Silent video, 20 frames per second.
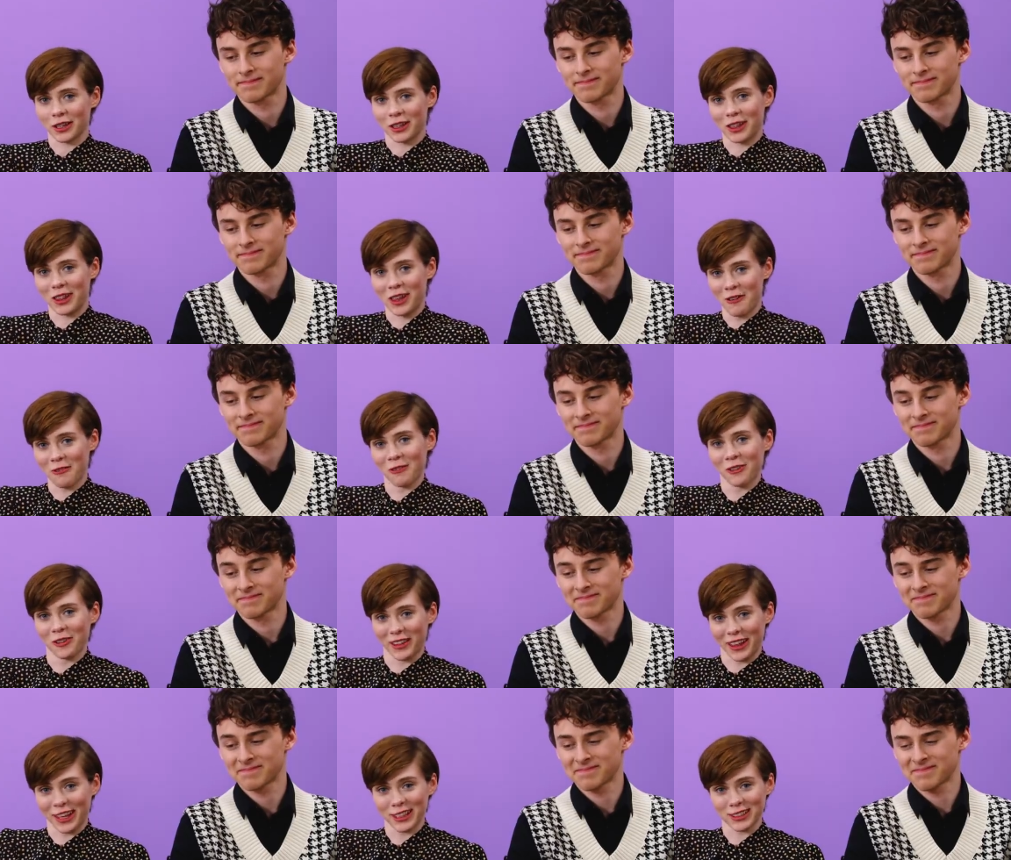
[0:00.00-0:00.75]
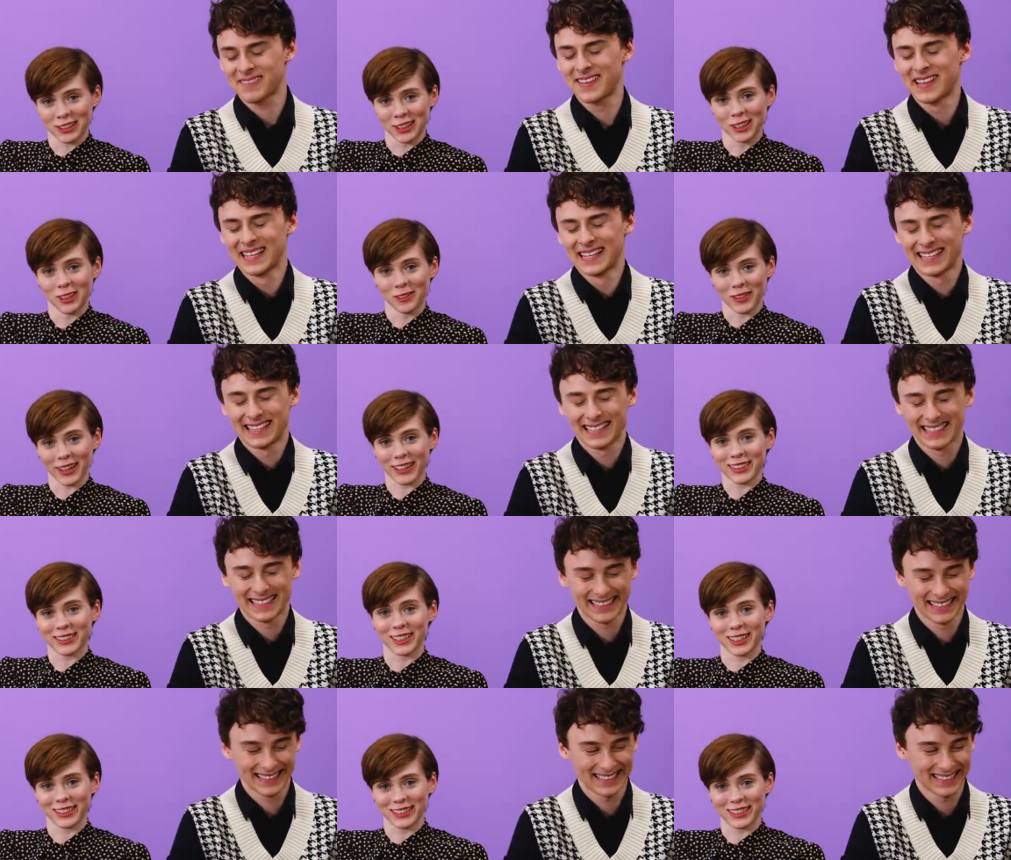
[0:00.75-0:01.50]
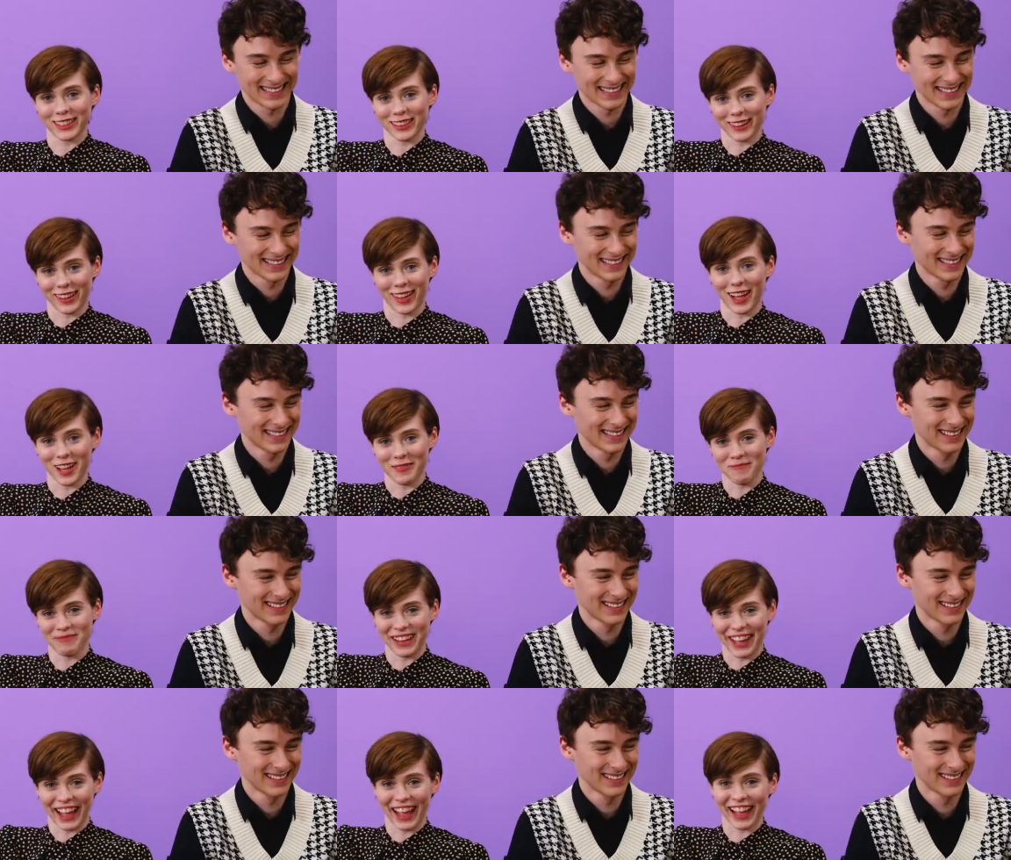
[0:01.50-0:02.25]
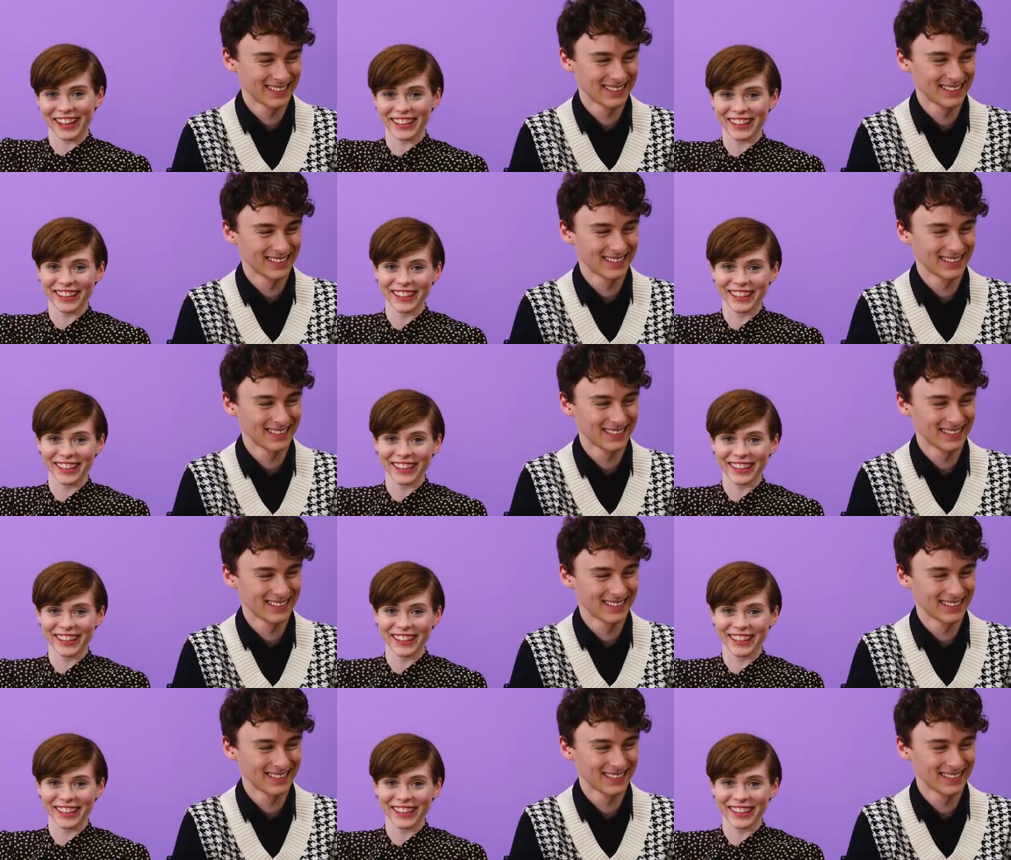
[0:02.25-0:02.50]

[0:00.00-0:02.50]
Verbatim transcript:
Speaker 1: to them for like two months until I'm back.